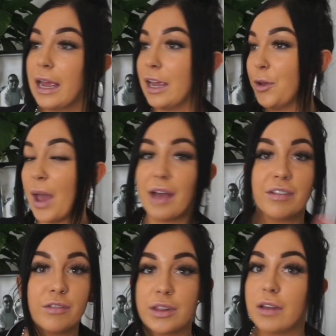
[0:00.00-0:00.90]
you have
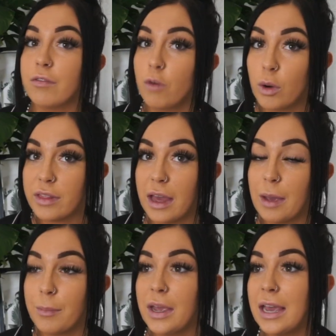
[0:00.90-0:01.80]
everything for
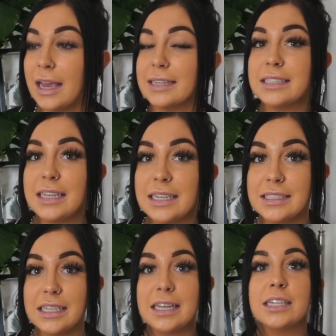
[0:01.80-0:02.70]
them. It's
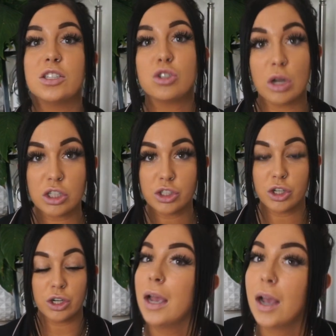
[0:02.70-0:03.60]
easy, it's
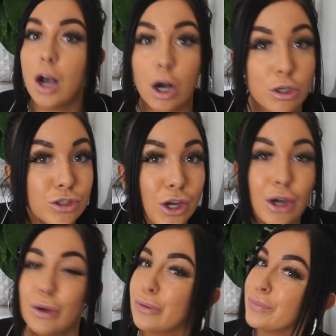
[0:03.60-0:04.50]
structured.
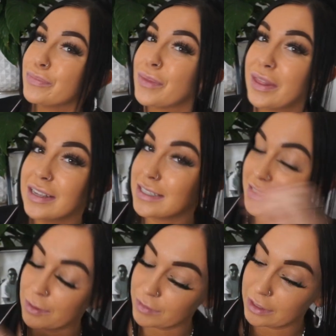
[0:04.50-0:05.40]
Also, this is
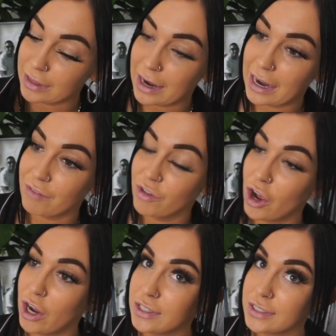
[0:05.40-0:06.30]
something that I have
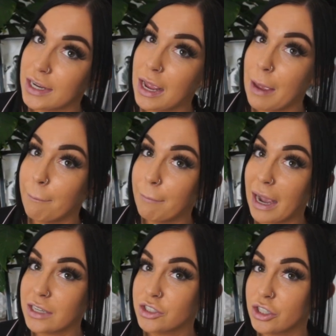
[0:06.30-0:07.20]
not
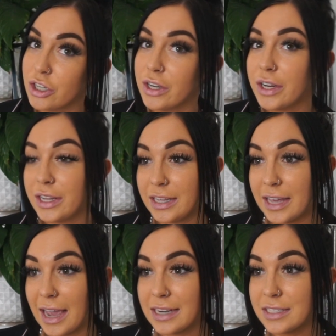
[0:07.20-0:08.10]
mastered
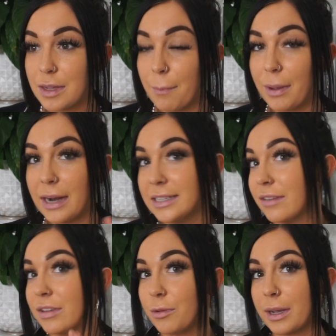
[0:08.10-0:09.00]
yet, but I
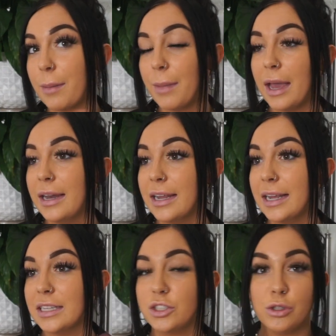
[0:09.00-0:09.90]
definitely recommend,
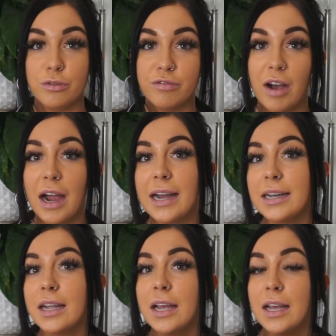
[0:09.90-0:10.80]
is to find